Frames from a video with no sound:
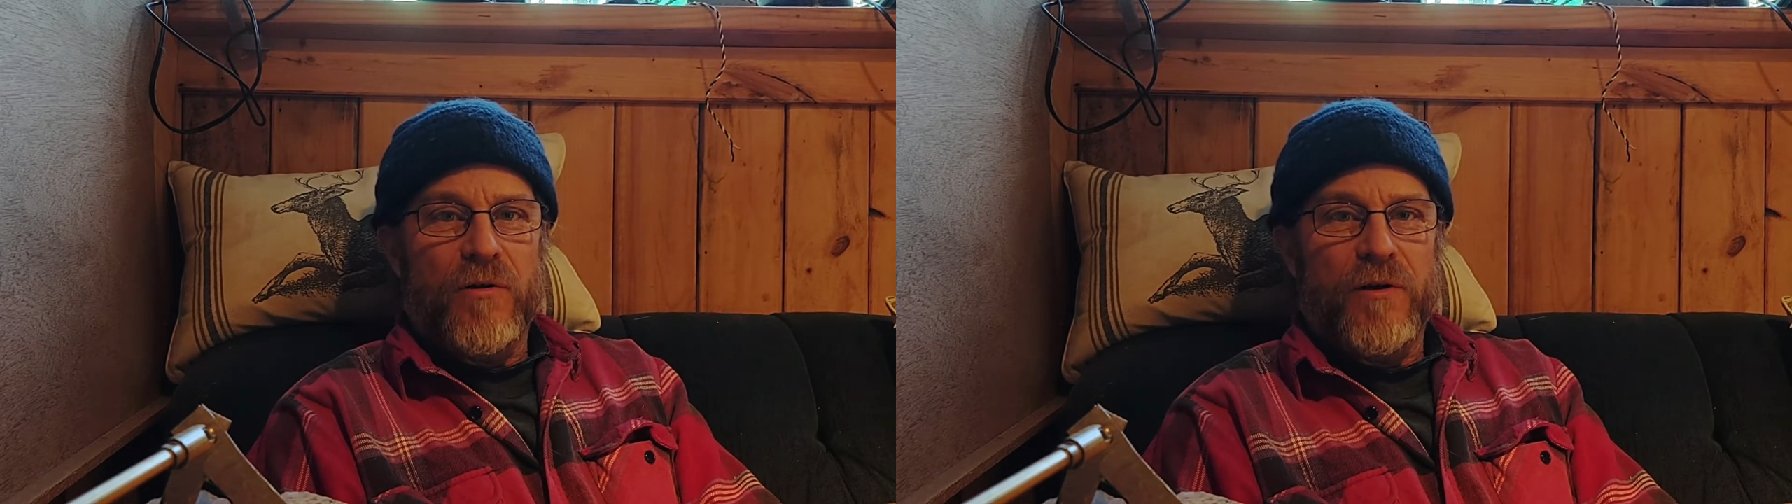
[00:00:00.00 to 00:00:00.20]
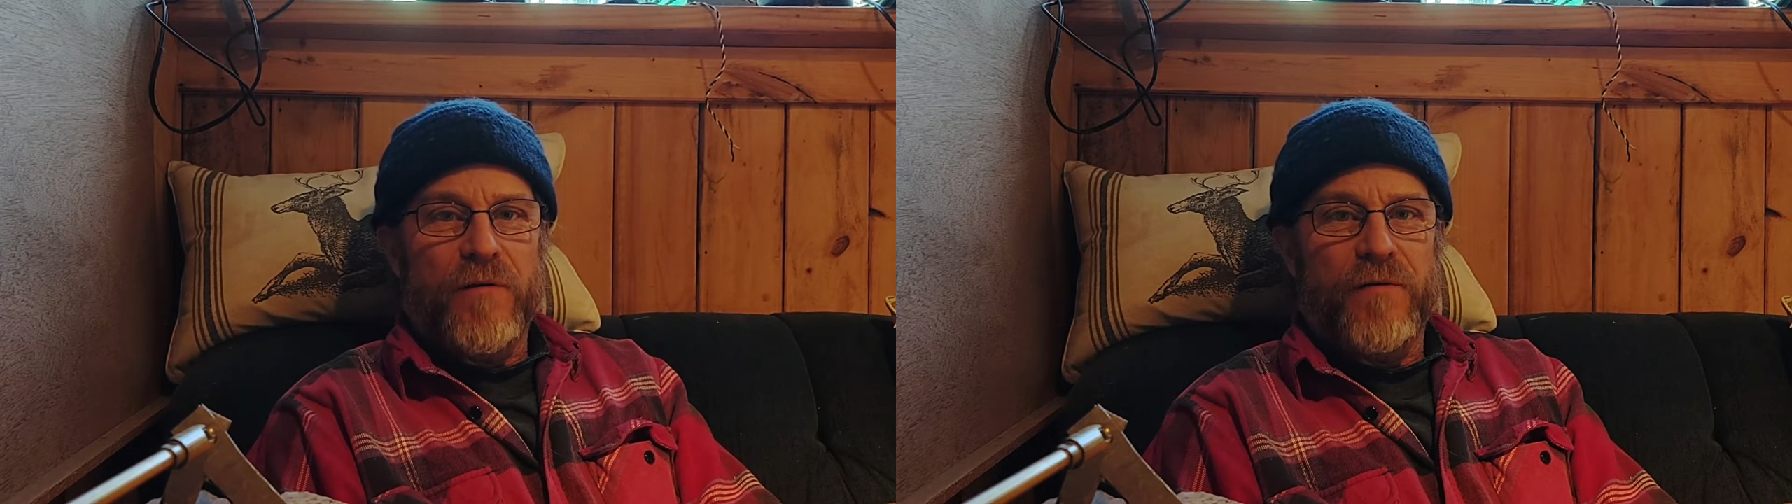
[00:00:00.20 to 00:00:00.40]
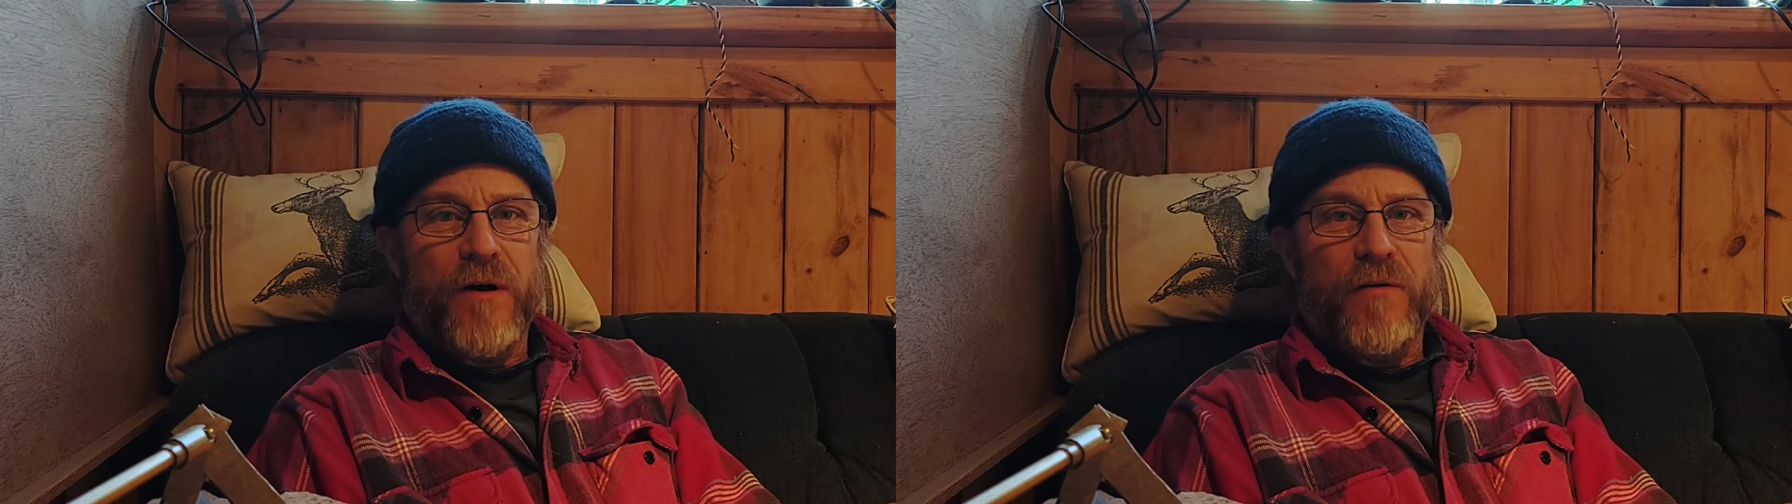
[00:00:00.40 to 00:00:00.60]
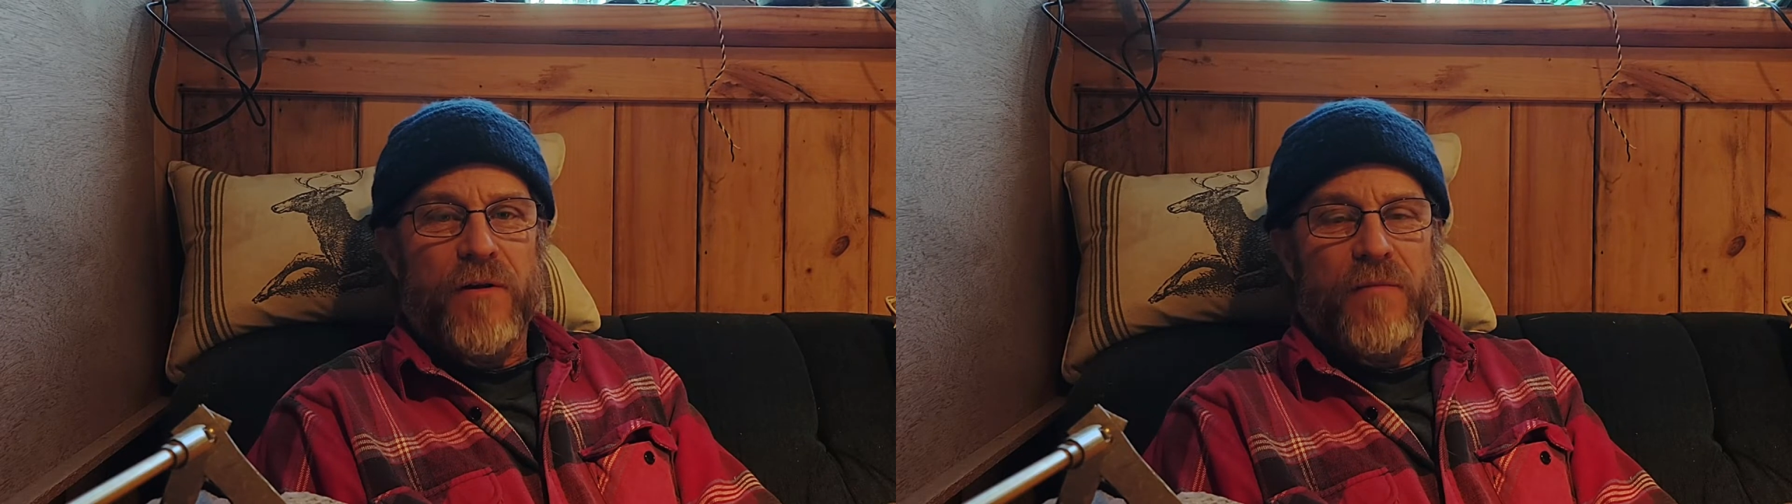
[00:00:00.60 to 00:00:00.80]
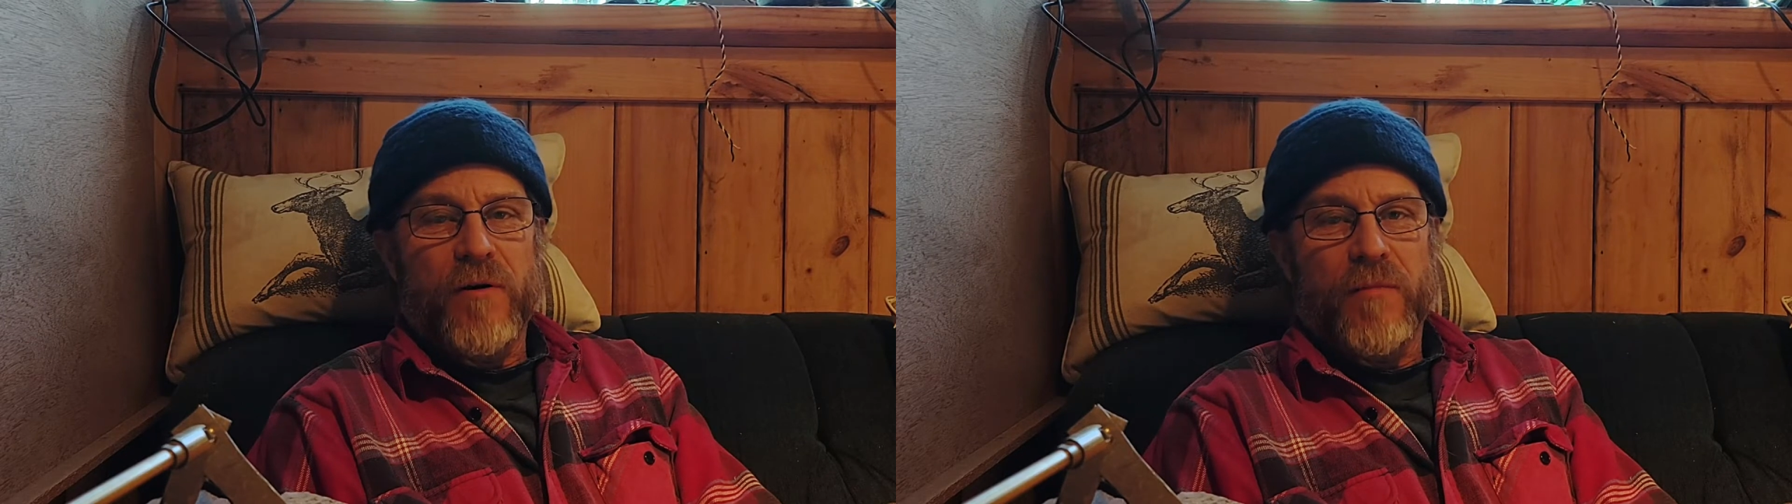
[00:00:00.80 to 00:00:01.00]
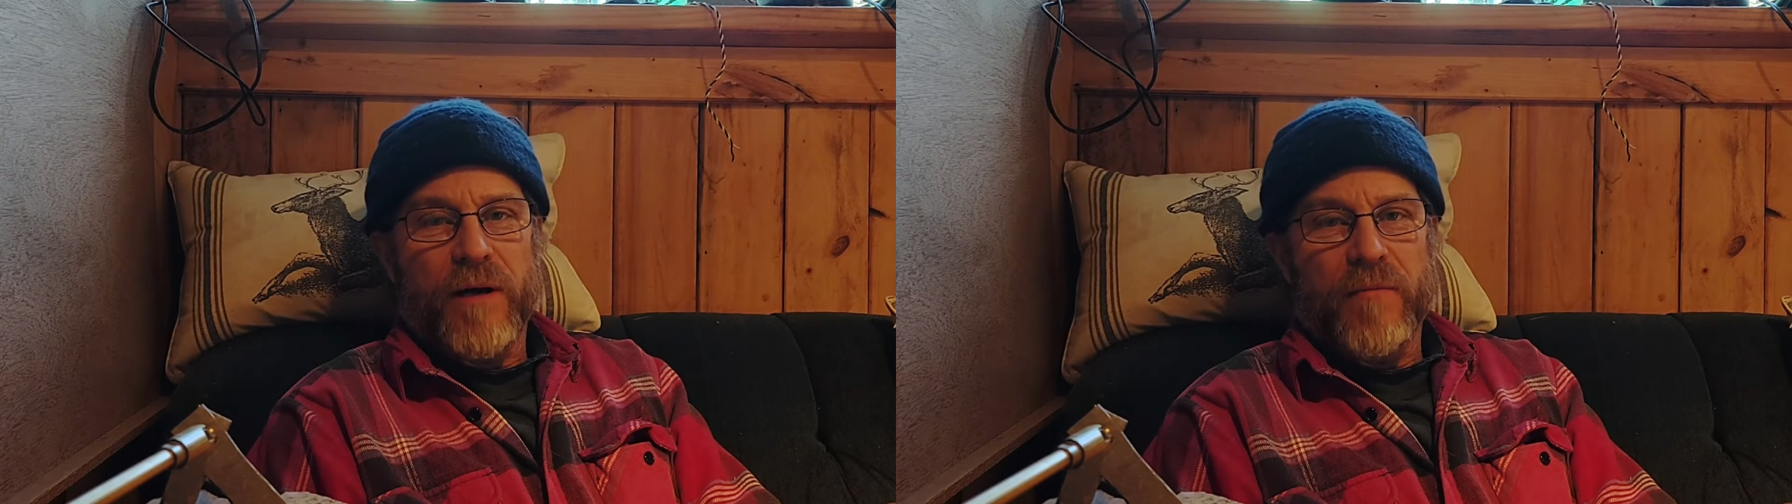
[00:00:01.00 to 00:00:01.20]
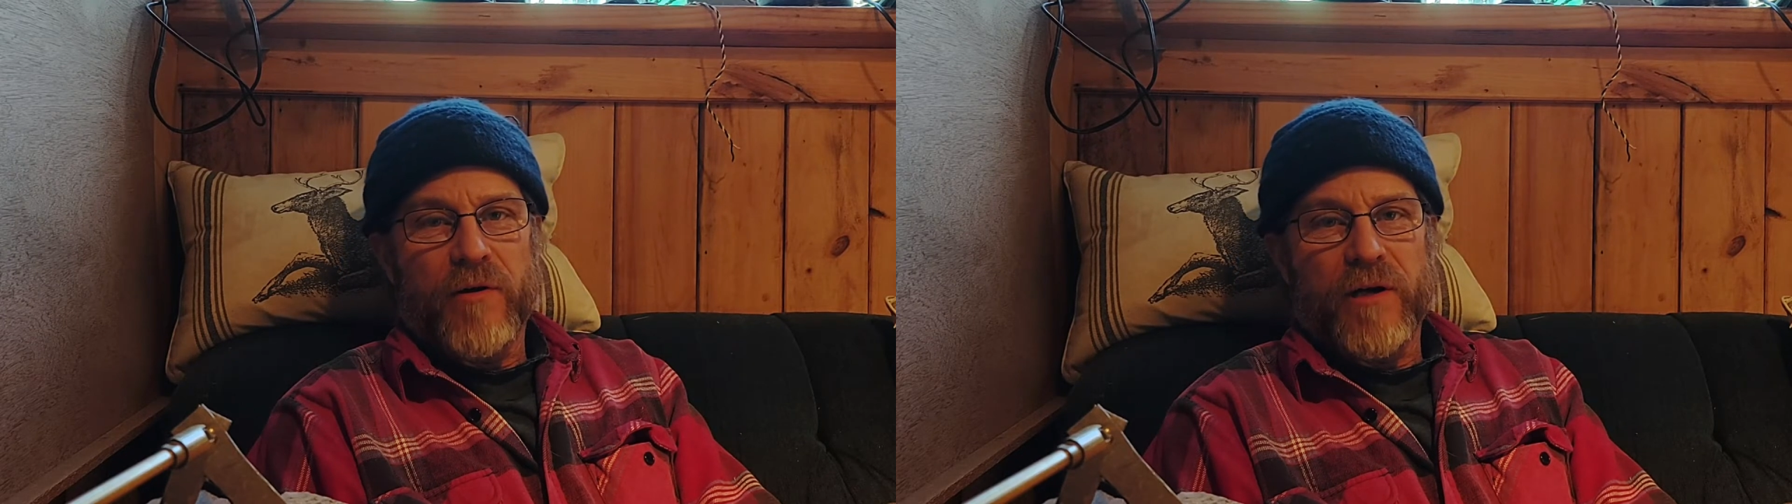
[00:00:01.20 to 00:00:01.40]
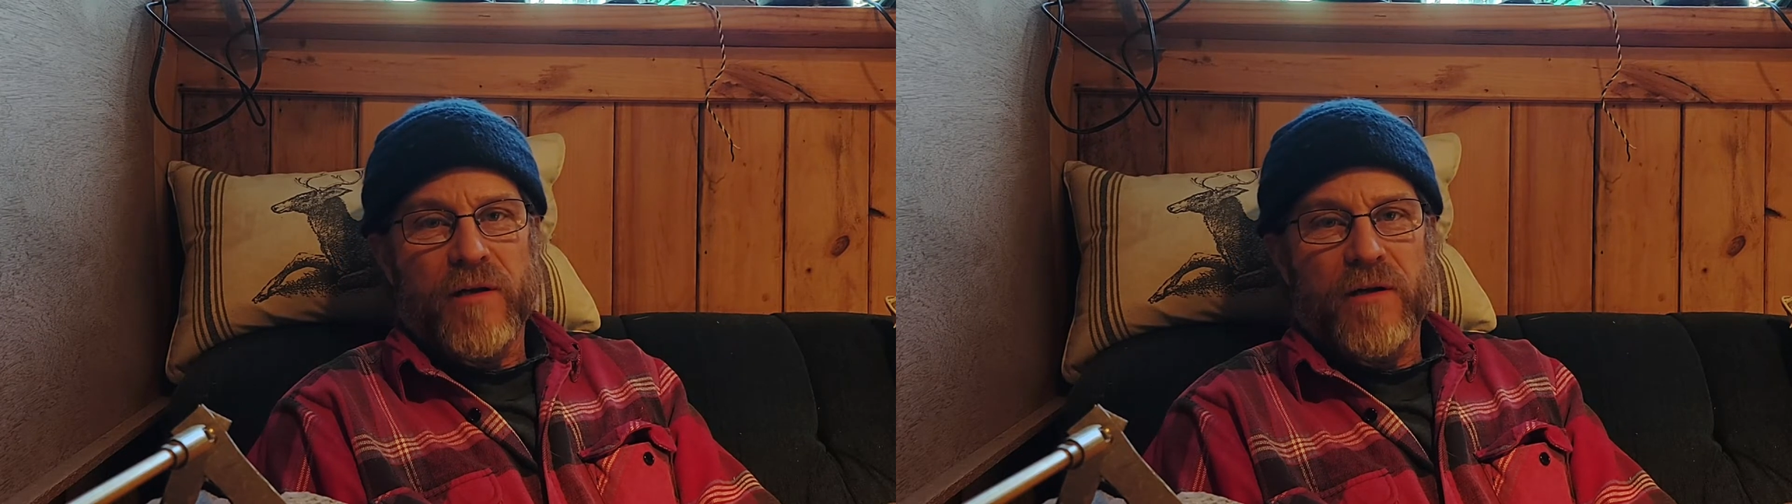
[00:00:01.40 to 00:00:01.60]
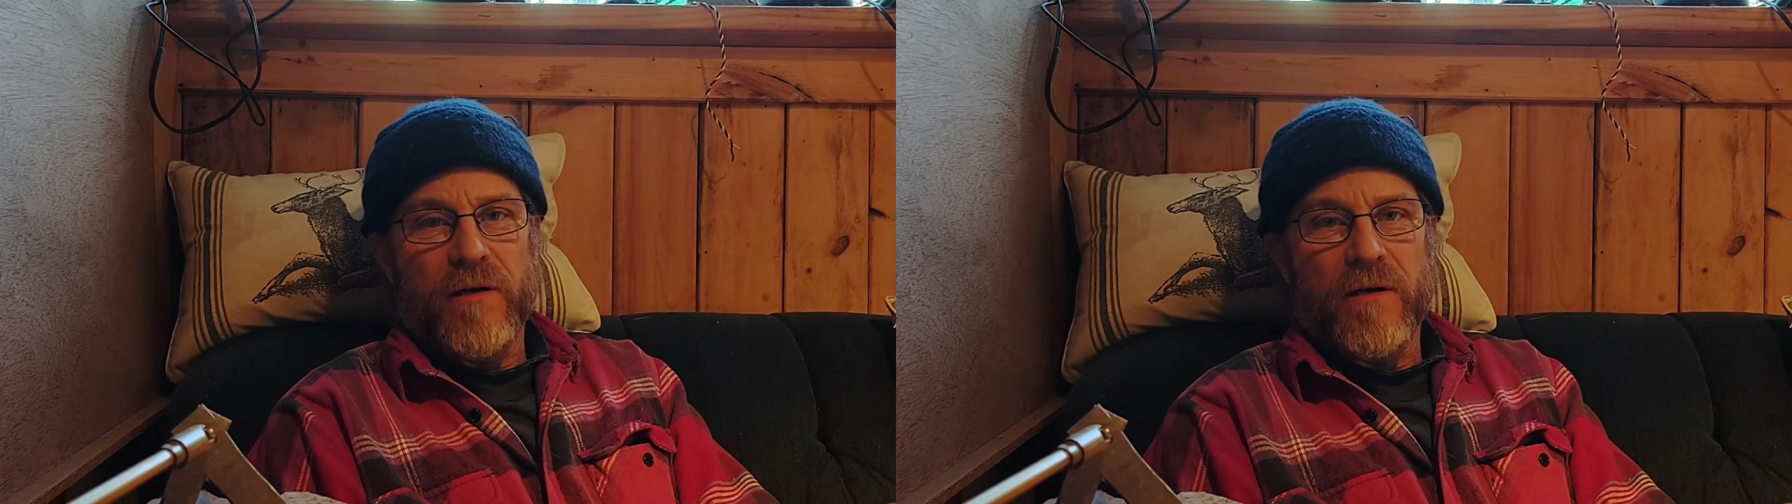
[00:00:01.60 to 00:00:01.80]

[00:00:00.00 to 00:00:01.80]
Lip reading: to default to the propane boiler.